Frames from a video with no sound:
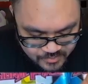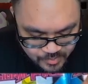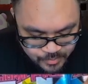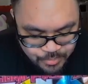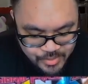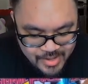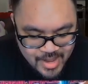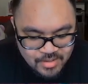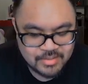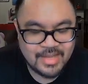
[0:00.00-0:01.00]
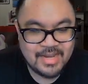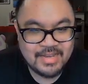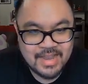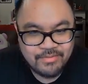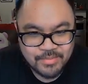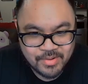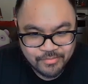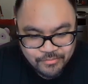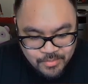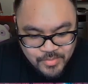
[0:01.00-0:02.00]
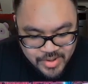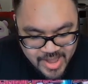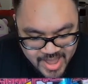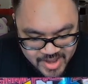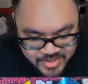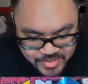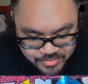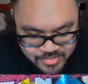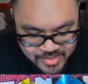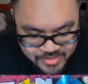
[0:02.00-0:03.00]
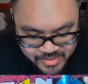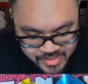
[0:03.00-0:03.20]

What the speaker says: bring out Lady Devimon from your hand directly.